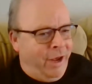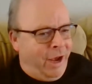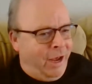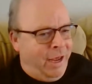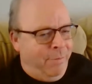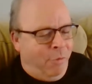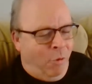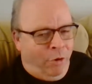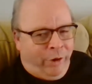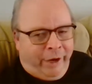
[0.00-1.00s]
I keep
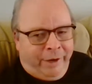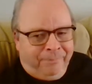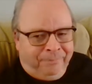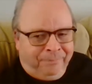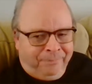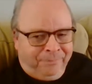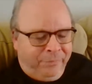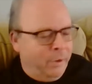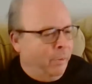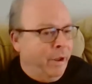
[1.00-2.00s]
ordering it.
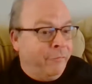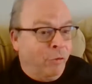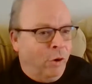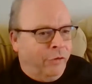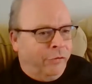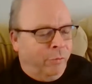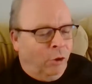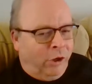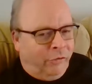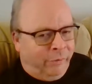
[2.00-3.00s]
I may have to order some
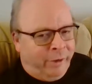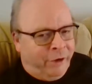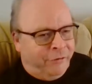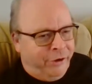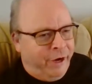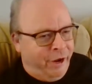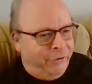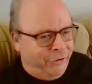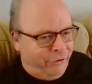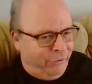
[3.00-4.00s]
more because I'm actually
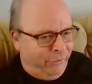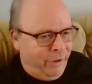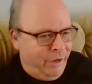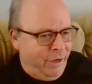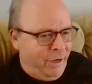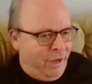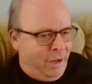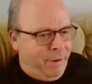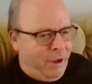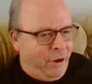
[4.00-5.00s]
down to
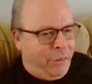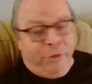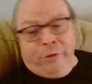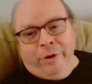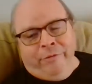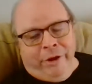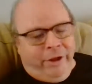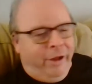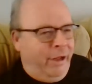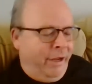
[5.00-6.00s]
about a third of
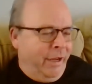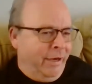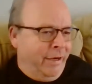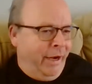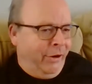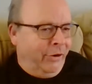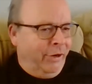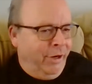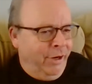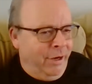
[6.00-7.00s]
a container
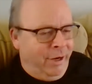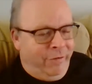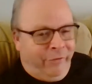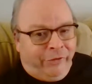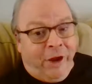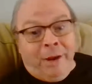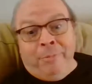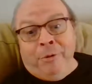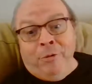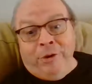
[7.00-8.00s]
of his high
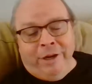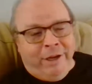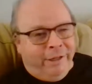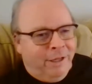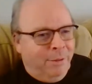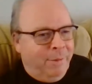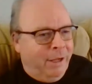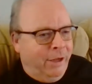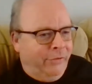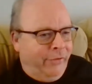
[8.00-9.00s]
protein little
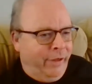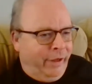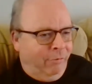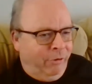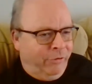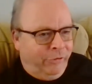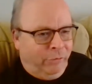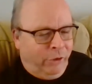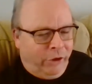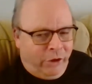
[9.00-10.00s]
pellets thing, which is
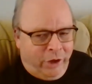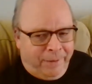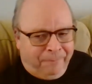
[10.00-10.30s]
really good.